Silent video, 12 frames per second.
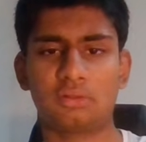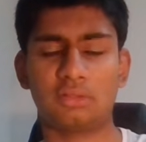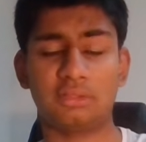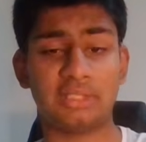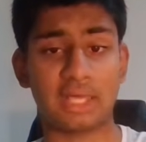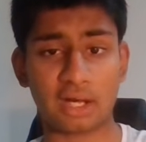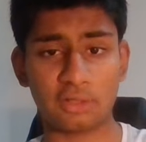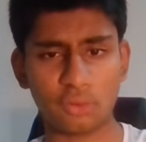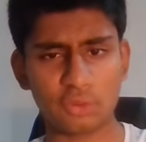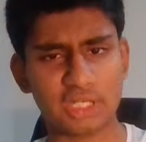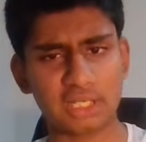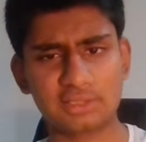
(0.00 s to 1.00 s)
There are
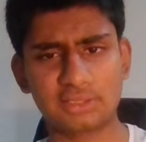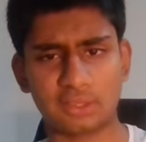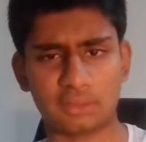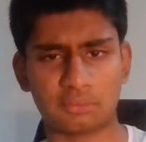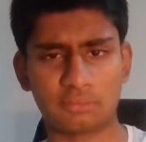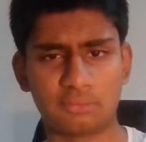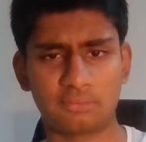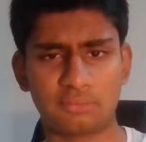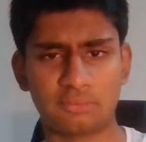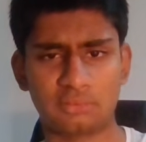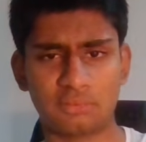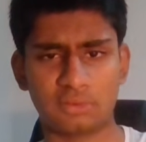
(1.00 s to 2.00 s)
no checks here.
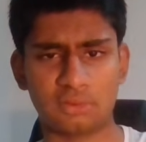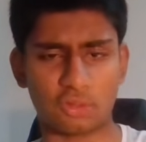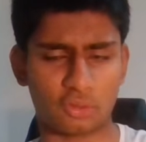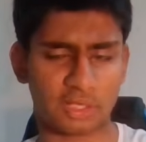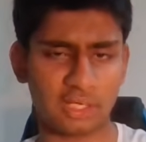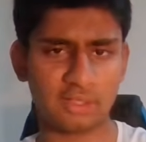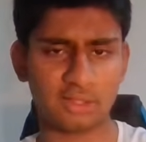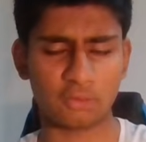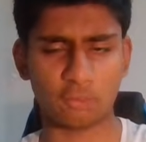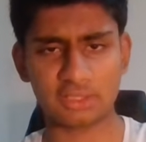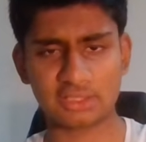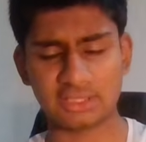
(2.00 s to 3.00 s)
Okay,
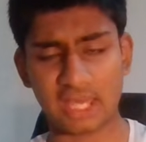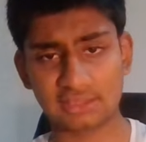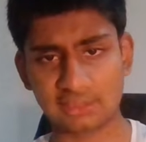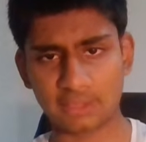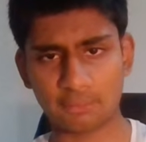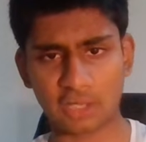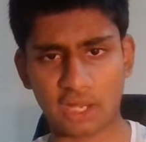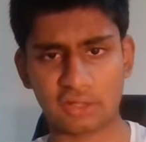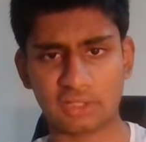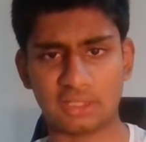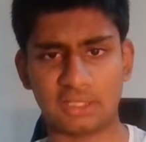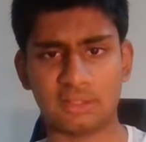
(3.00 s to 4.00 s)
what's next in
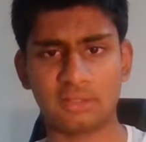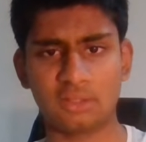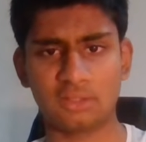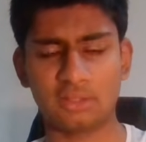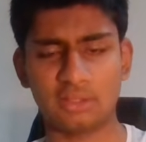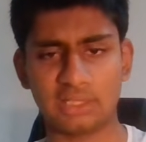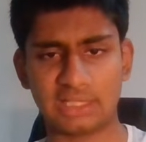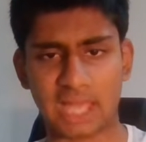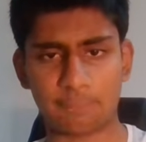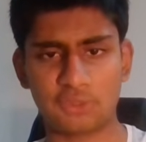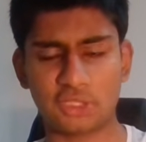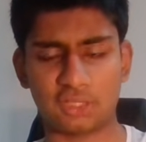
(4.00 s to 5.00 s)
priority?
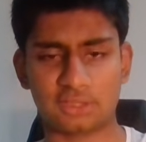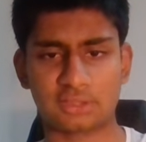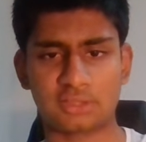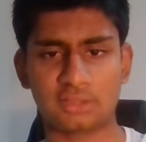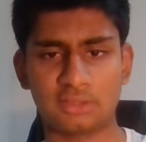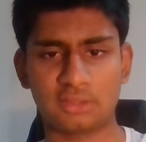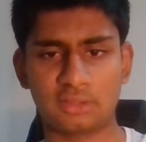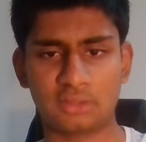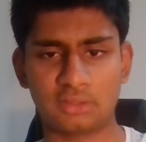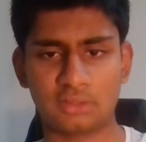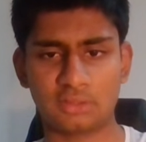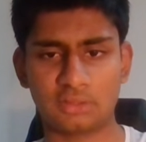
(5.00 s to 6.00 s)
Captures.
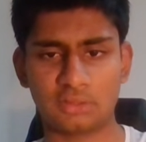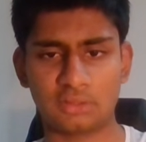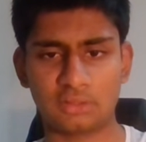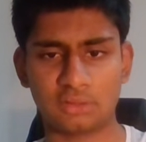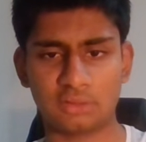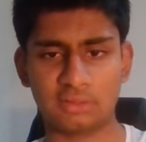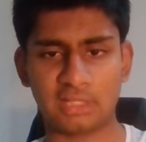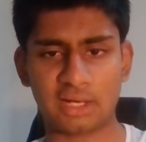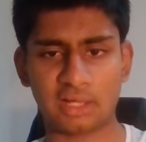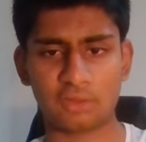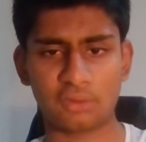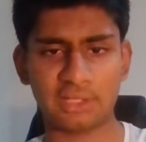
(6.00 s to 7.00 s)
There
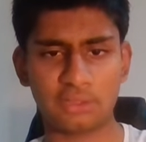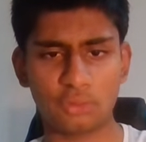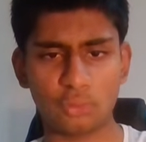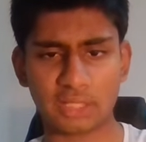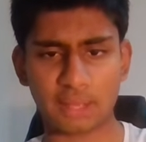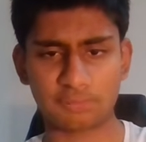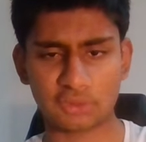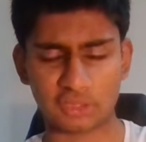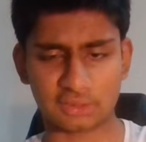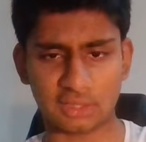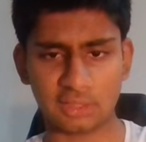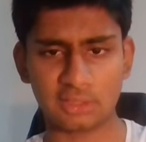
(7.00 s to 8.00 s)
are only two captures
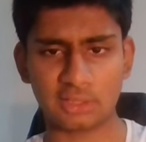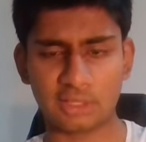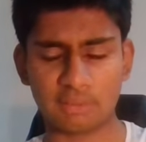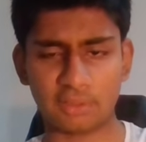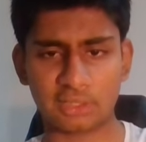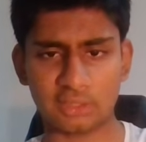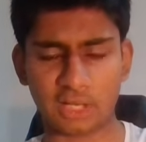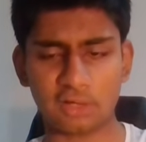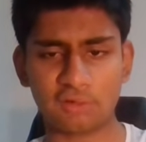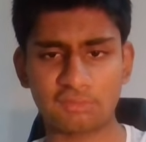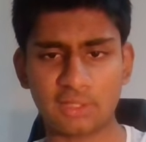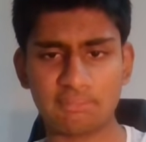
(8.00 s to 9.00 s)
here, but none
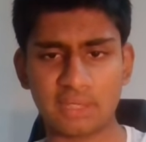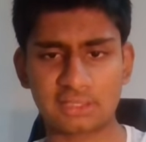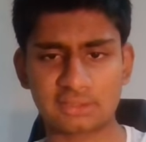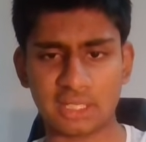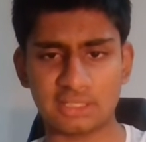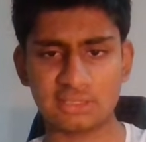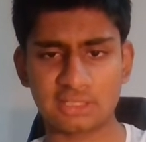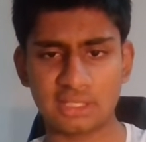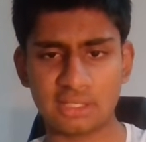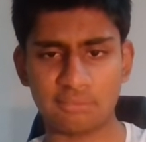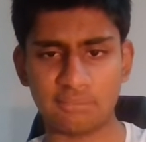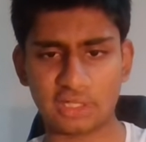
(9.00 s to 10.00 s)
of them make sense
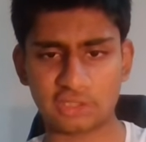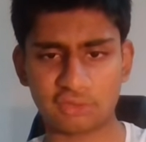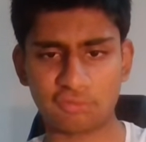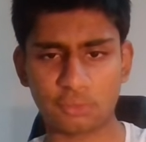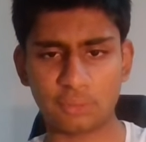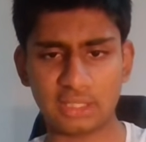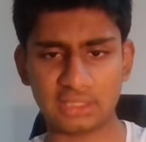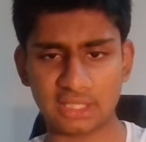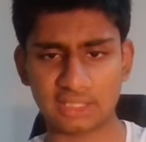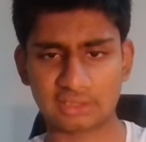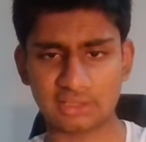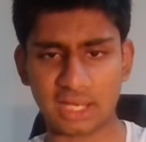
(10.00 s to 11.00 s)
because if queen
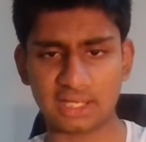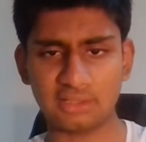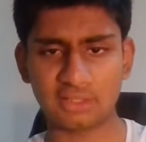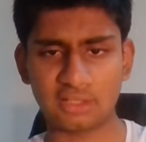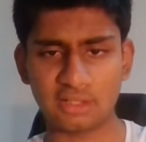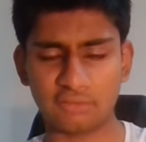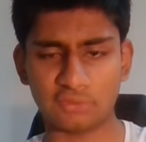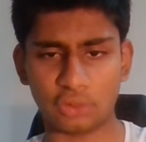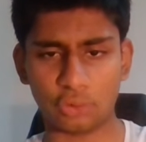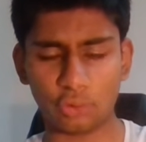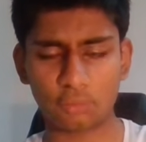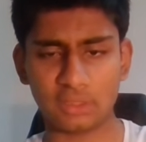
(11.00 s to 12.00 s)
takes knight, the
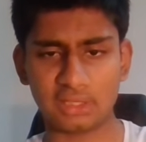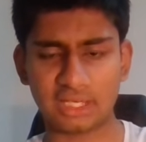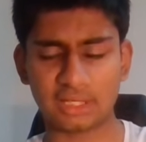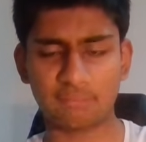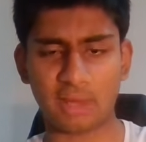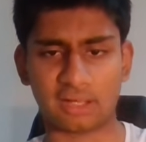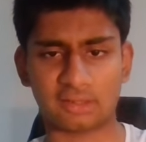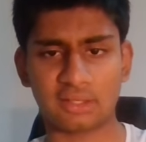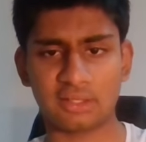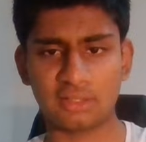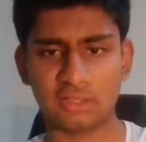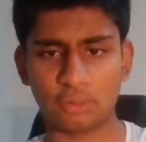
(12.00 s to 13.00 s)
rook will take back.
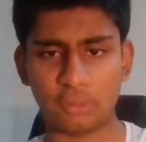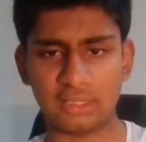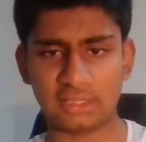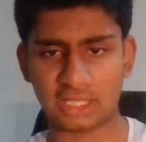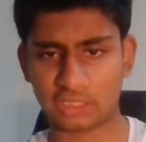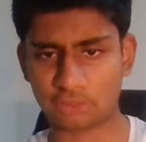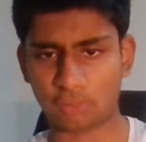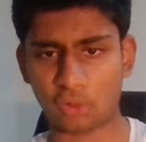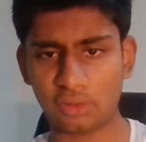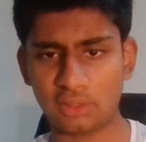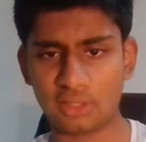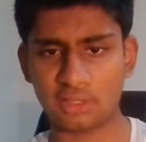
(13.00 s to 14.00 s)
Queen takes
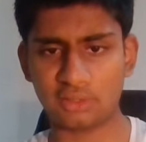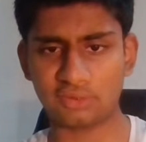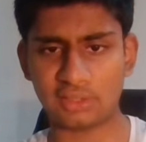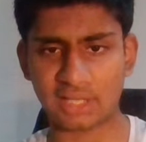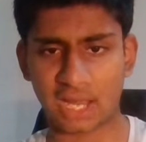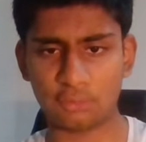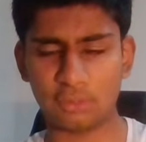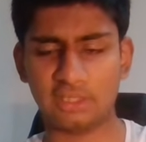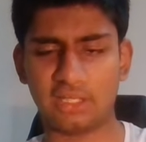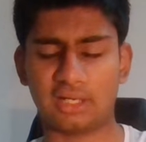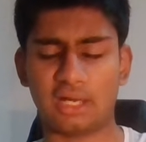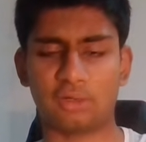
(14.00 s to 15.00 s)
pawn, the knight will
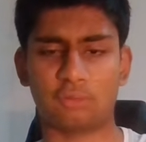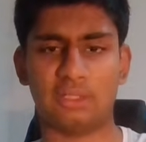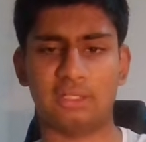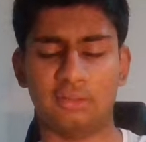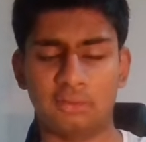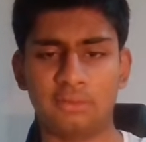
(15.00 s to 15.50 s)
take our queen.